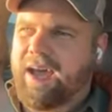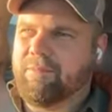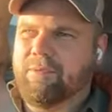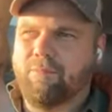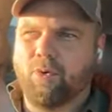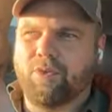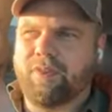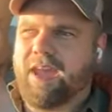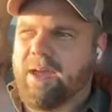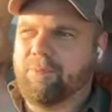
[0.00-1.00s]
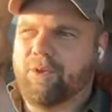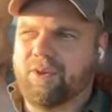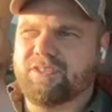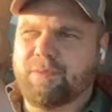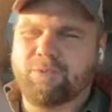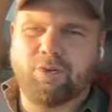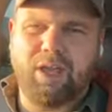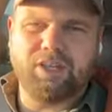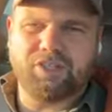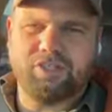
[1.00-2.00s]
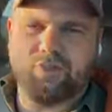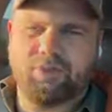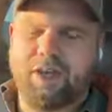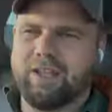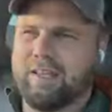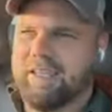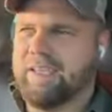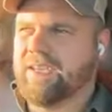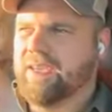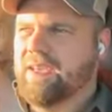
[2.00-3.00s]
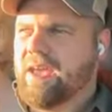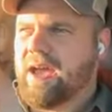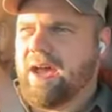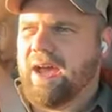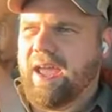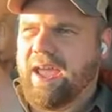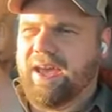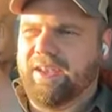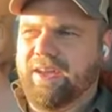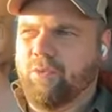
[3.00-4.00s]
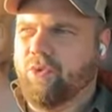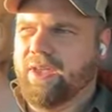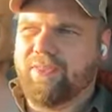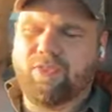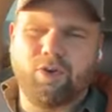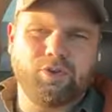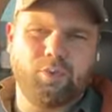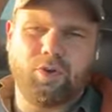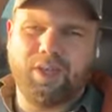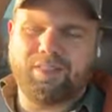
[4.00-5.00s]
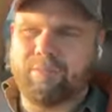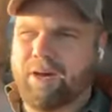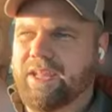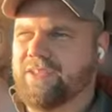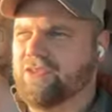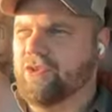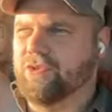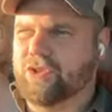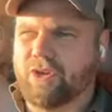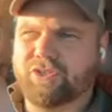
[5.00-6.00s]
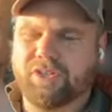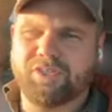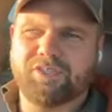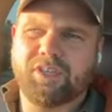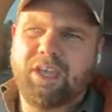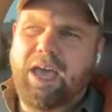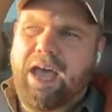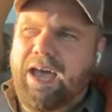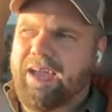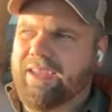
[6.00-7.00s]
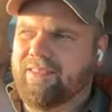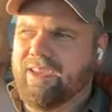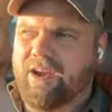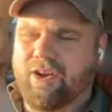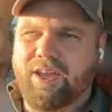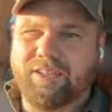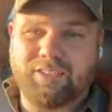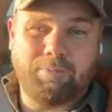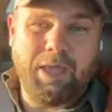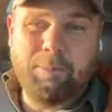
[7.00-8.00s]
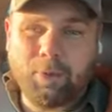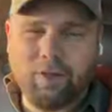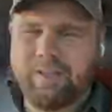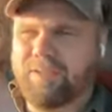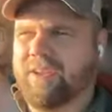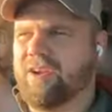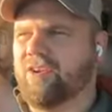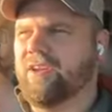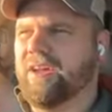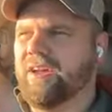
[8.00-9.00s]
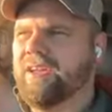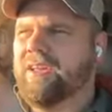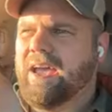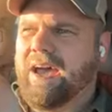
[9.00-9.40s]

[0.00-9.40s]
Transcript: I'd be more than happy to accept donations. We've got a link, we'll get the money to churches in the area, to people in the area.